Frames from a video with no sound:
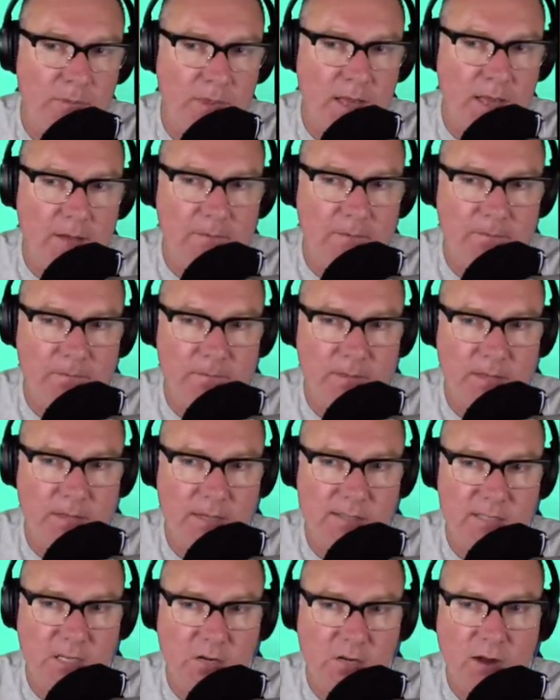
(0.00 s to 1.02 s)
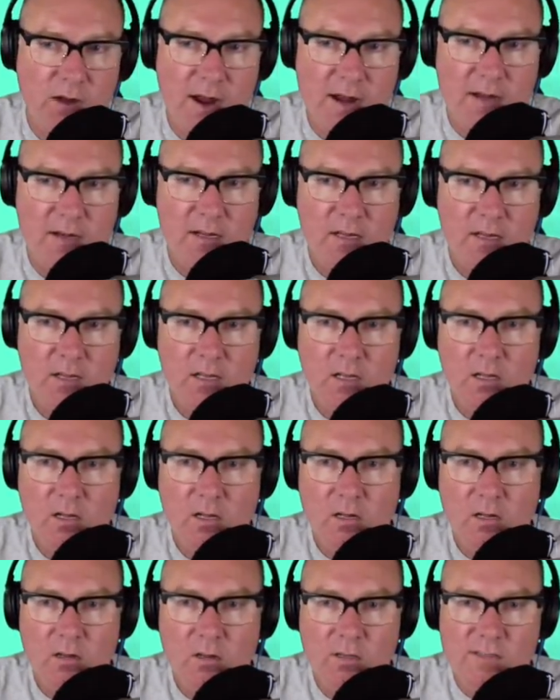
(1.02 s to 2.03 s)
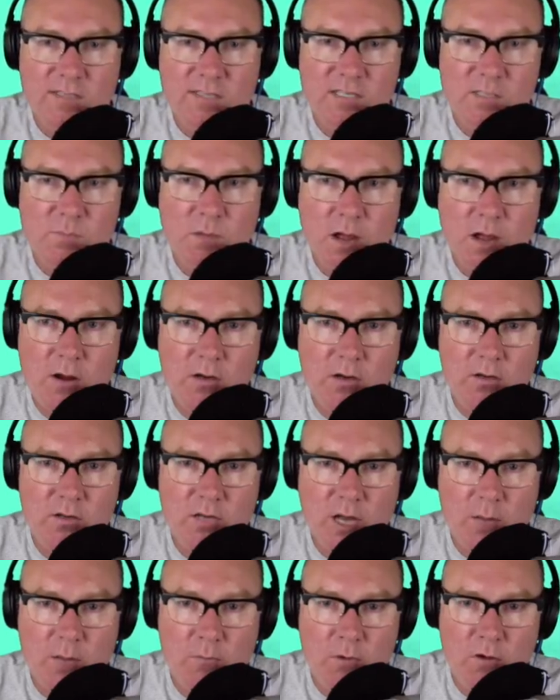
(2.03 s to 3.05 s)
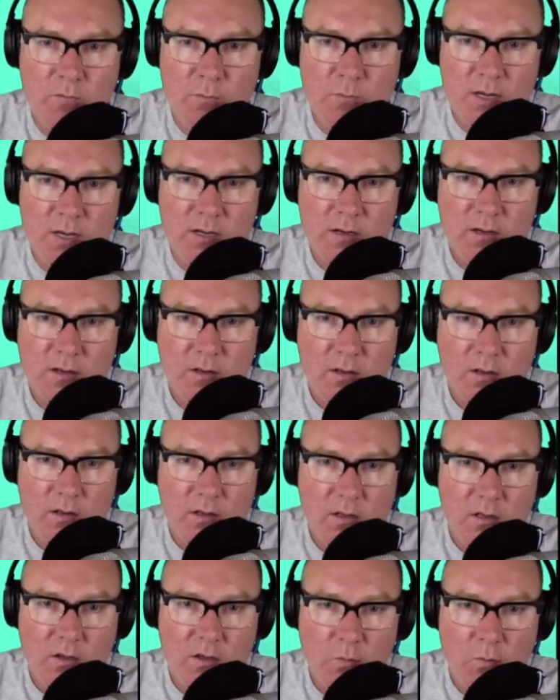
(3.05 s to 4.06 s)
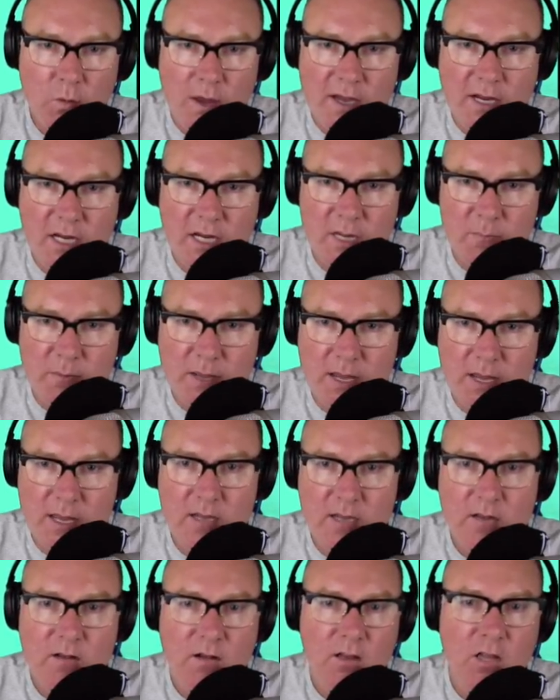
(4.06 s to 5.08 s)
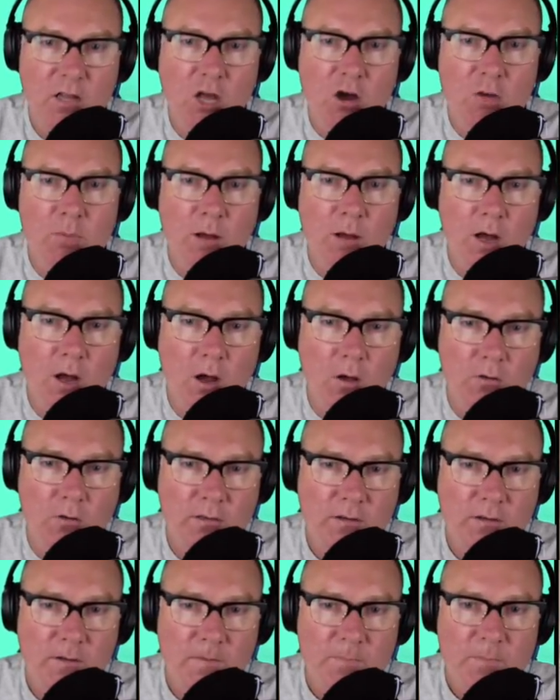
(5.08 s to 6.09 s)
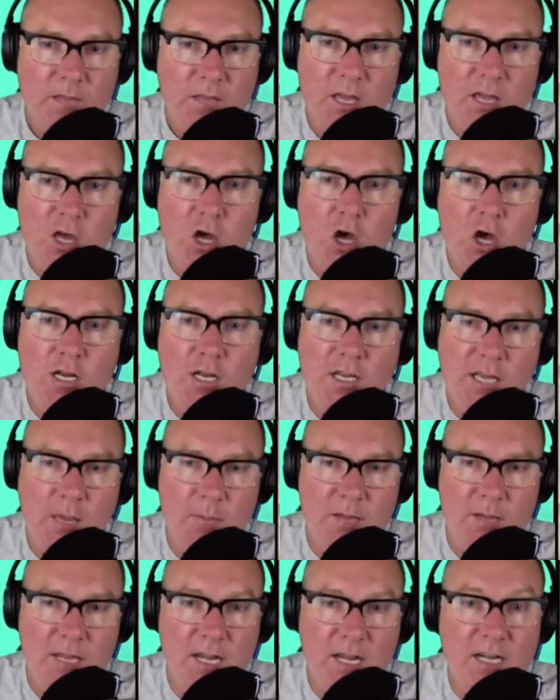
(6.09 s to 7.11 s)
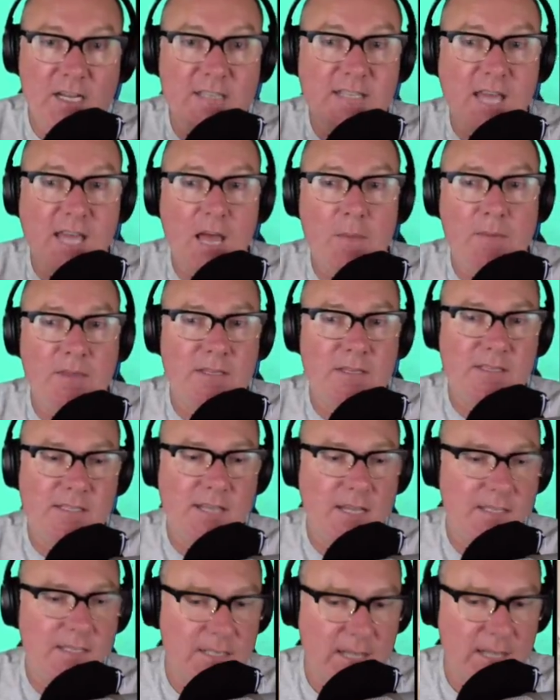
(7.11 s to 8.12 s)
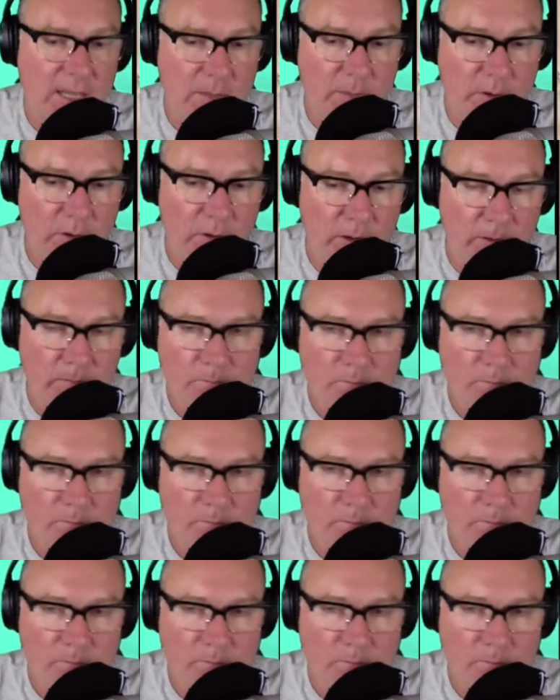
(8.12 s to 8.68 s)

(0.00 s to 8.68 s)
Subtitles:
No. There's the crate. Lots of smoke. No movement. Where could he be? Lo and behold, he heard it coming in and he's camping the stairs in the other building.